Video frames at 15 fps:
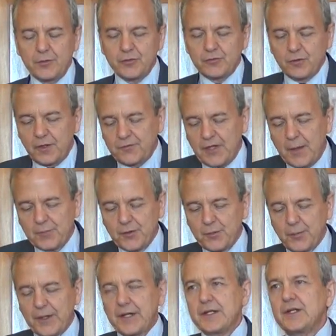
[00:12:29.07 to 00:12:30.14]
who attempted to
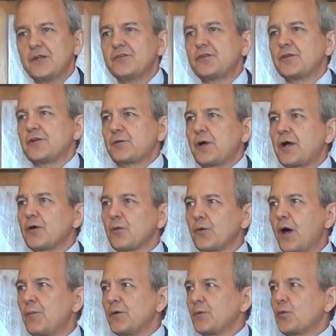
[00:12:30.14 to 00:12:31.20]
bring it into the Greco
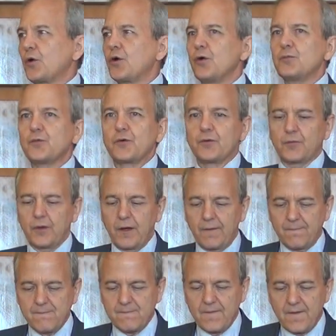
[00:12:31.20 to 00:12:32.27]
Roman world were
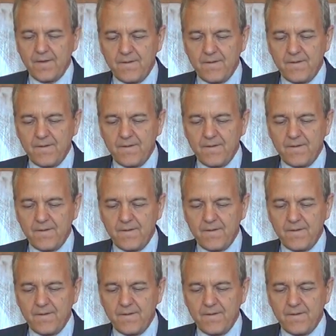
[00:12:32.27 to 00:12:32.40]
uh,